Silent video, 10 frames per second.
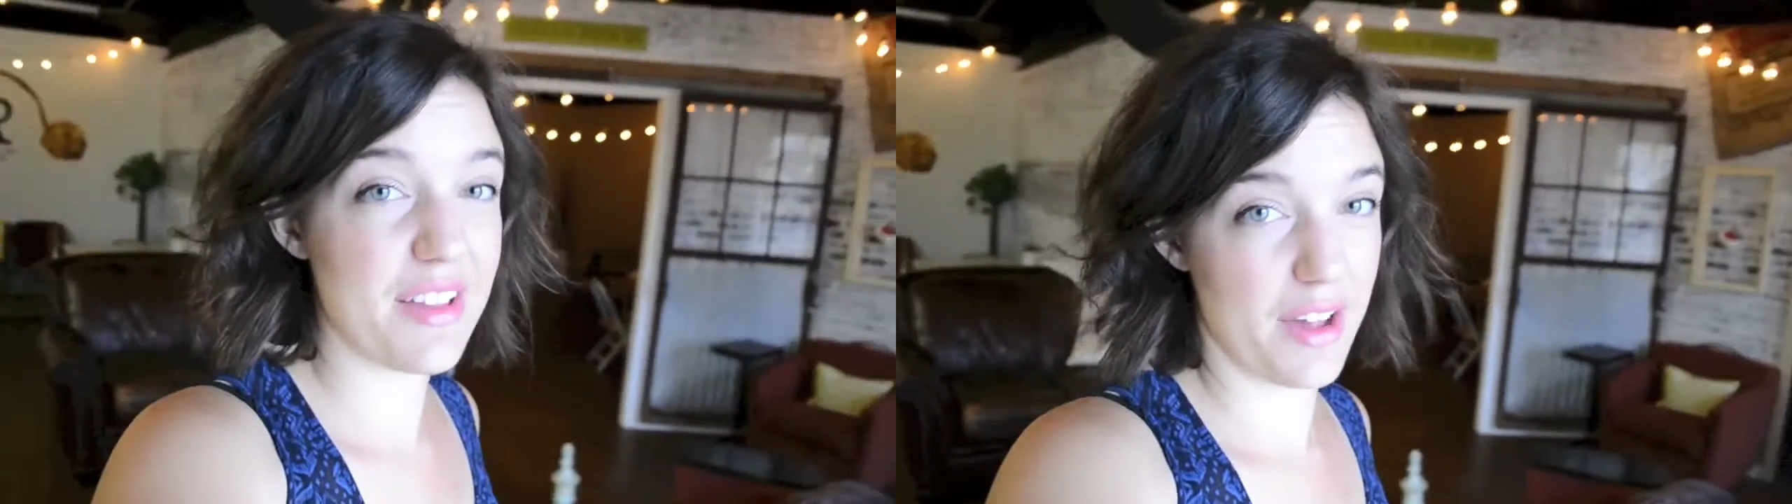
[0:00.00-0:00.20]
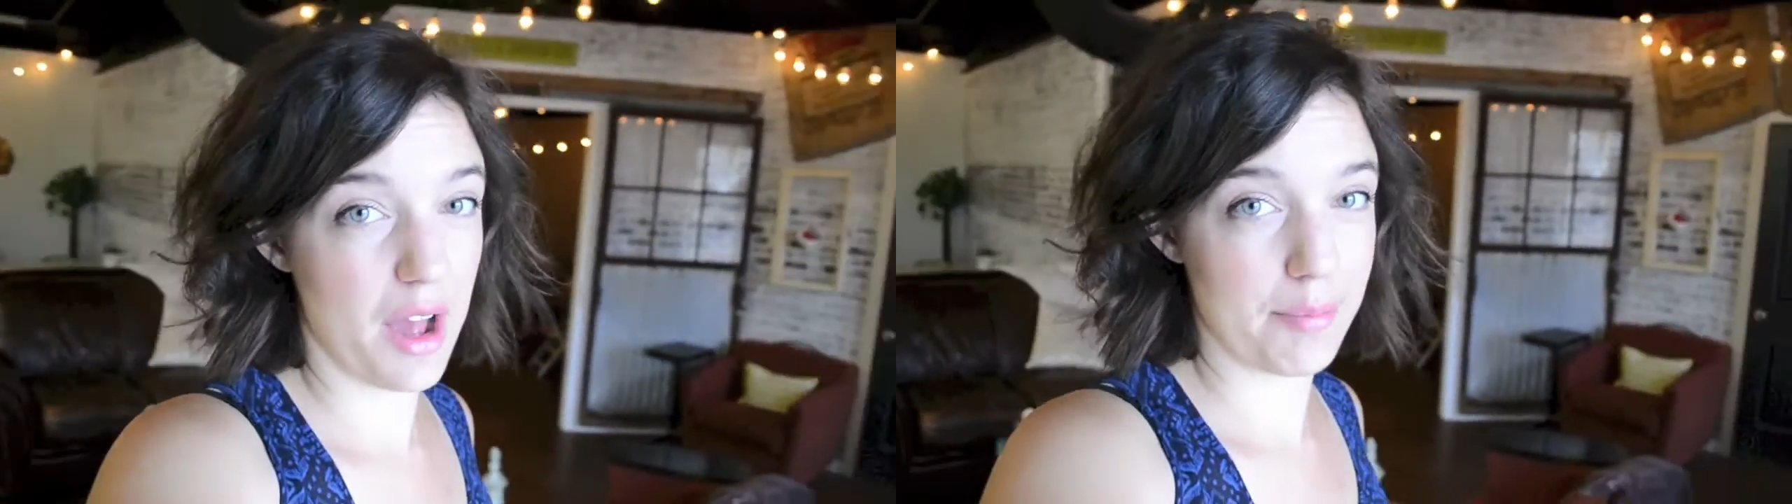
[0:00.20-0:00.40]

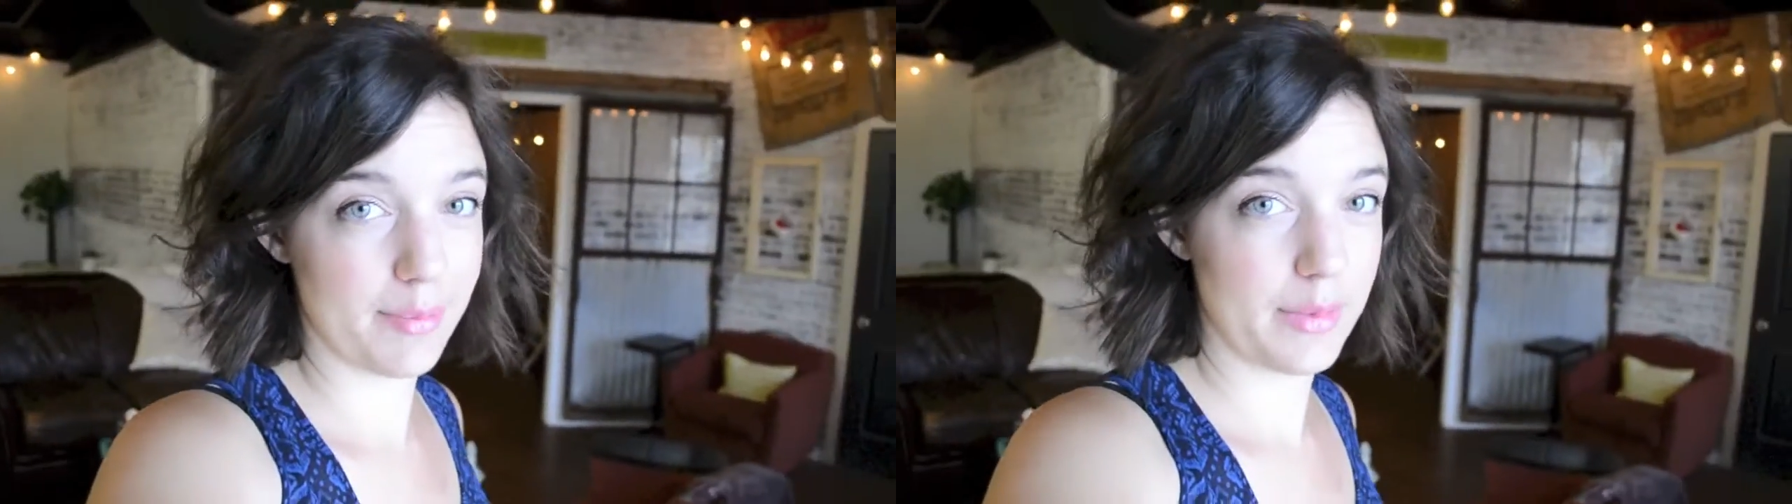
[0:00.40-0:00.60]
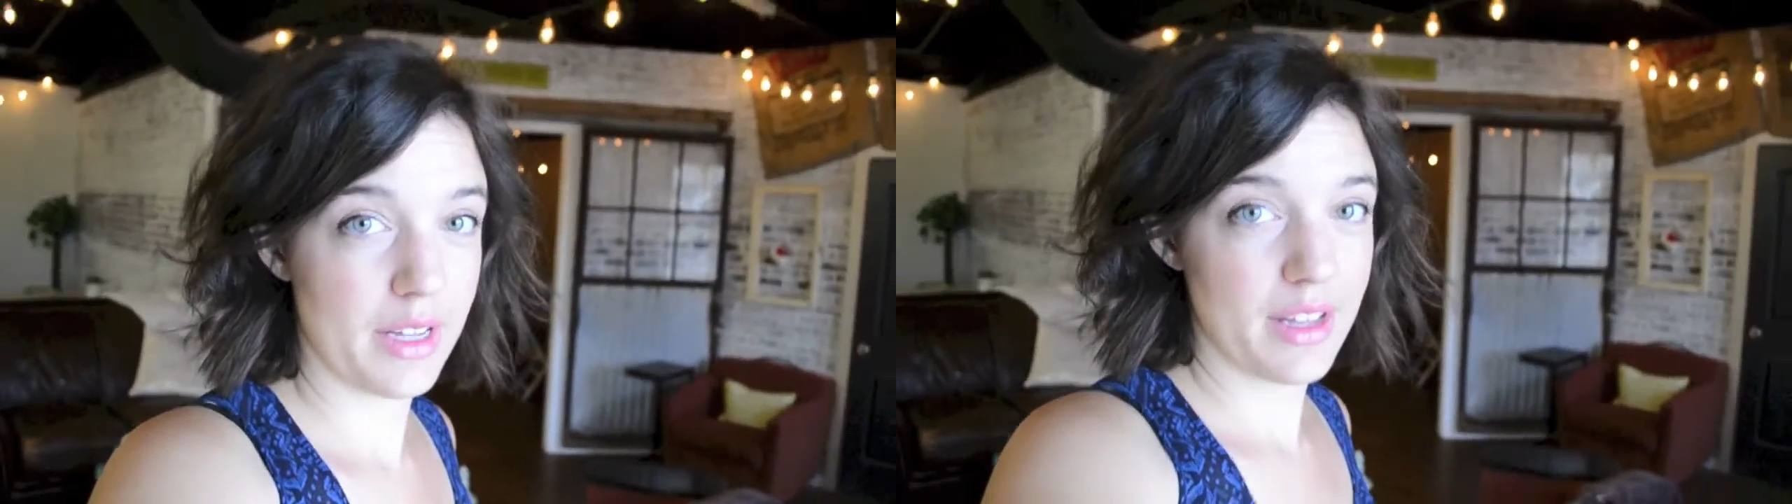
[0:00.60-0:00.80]
some,
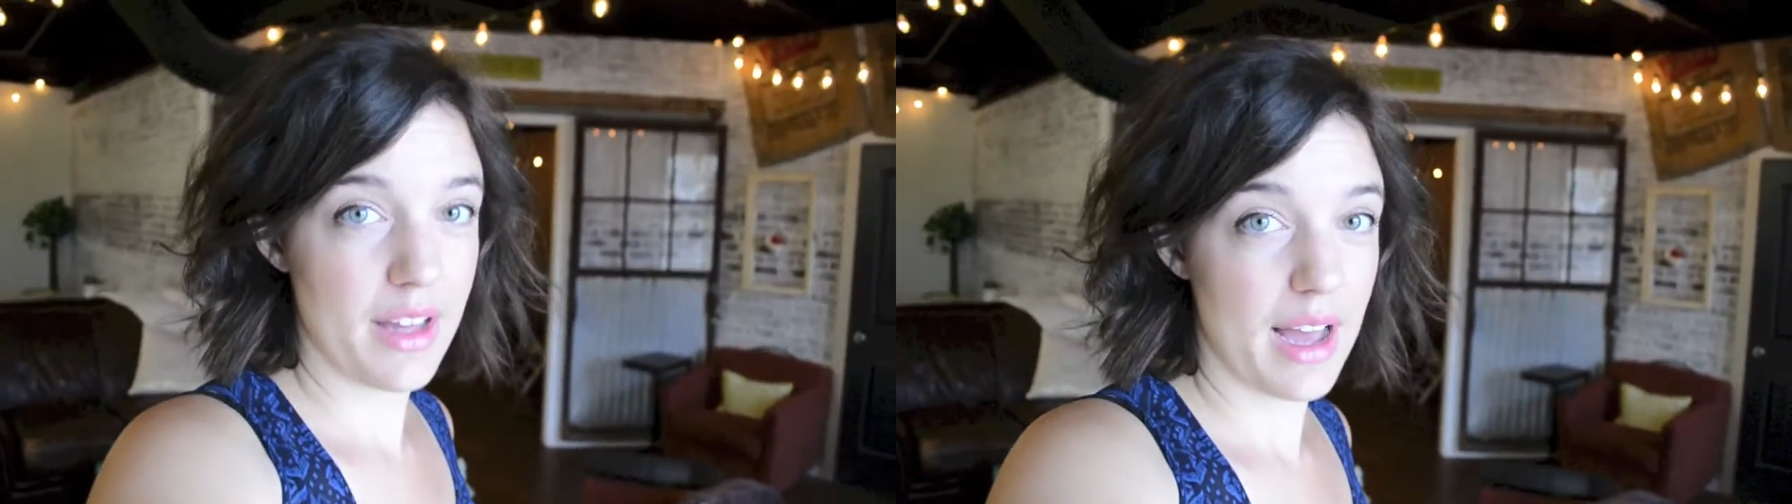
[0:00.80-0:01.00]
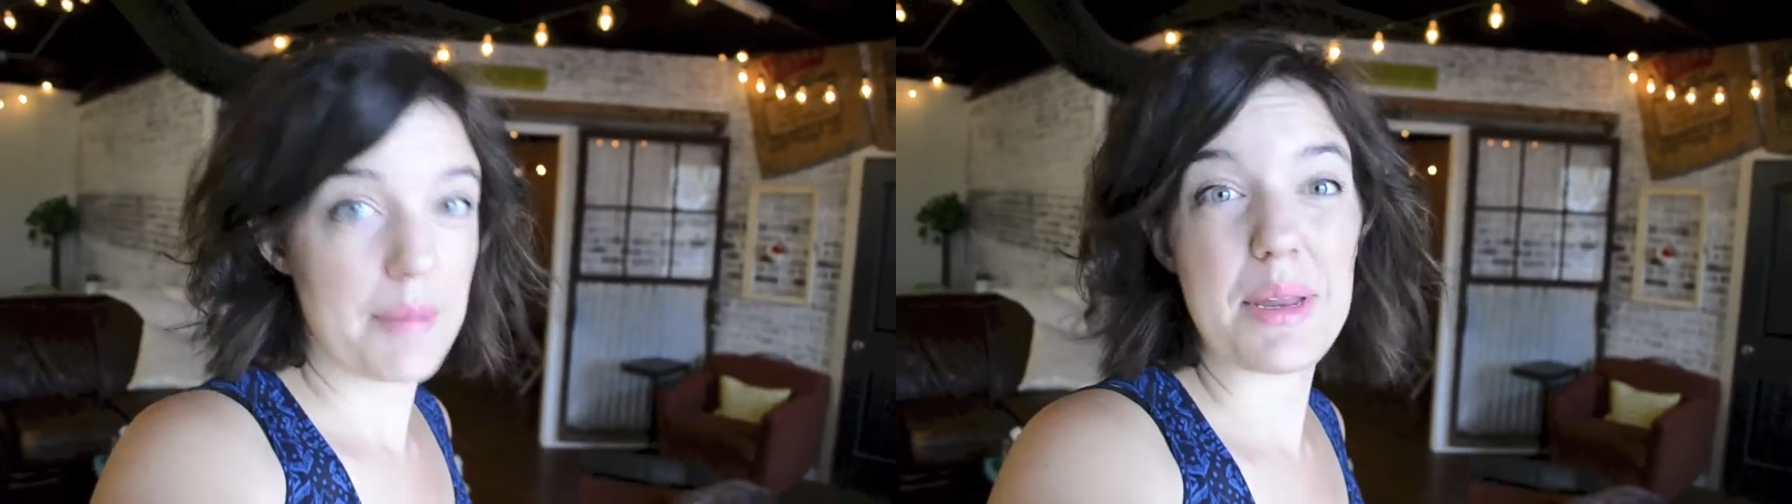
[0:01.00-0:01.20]

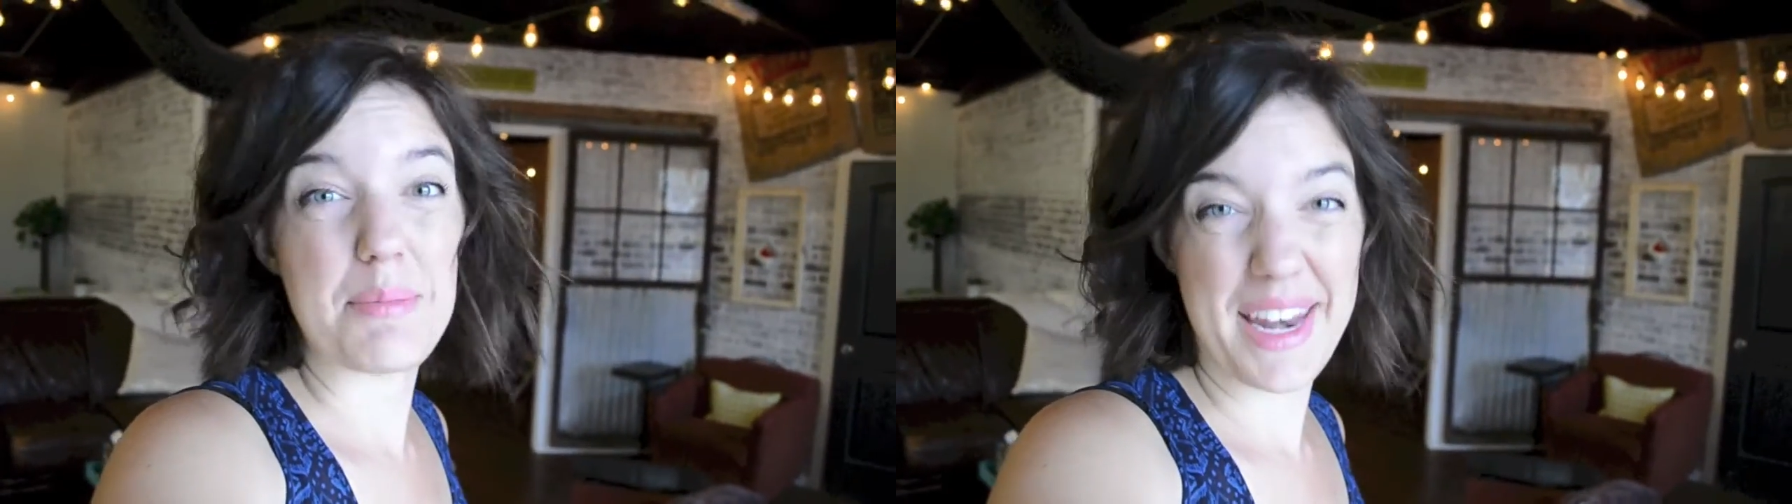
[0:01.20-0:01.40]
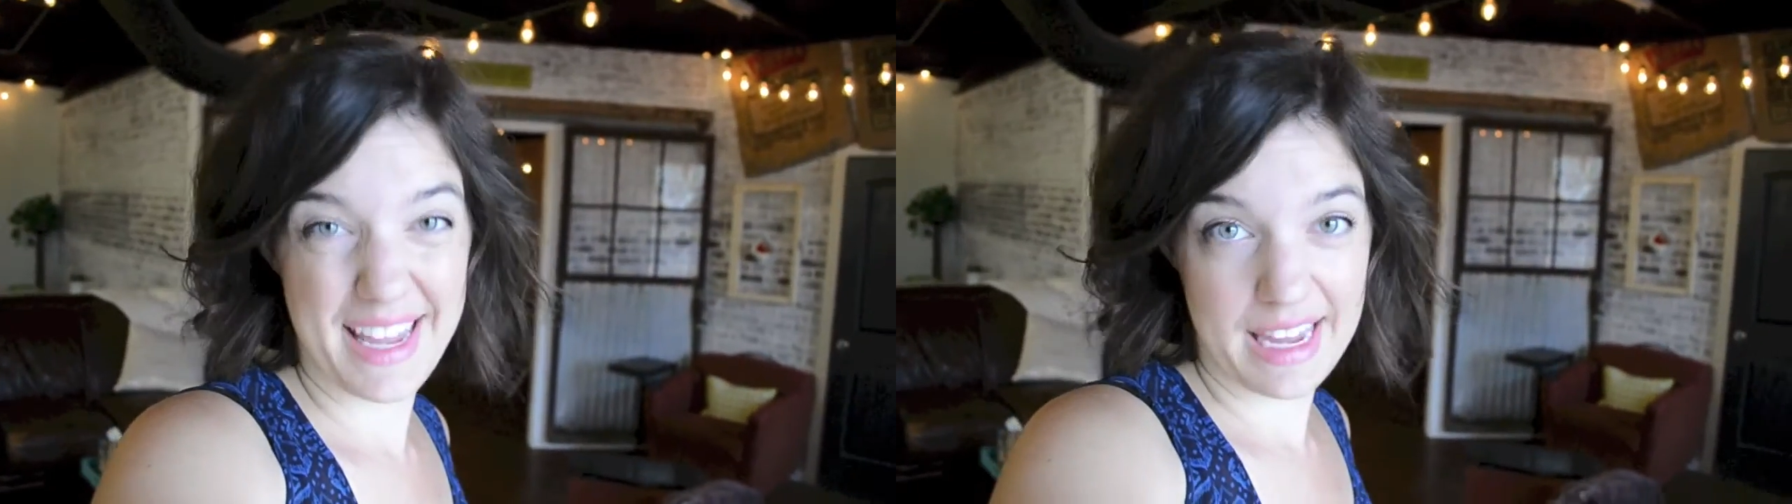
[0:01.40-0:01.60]
I mean
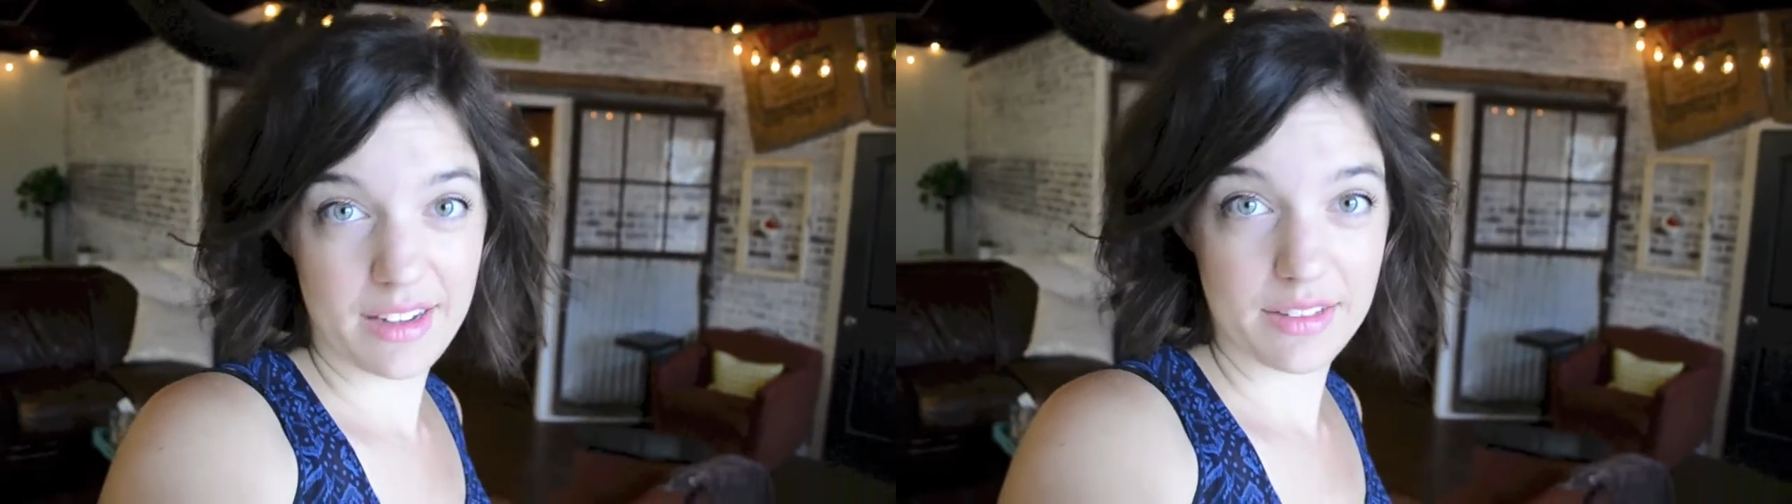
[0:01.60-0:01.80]
many.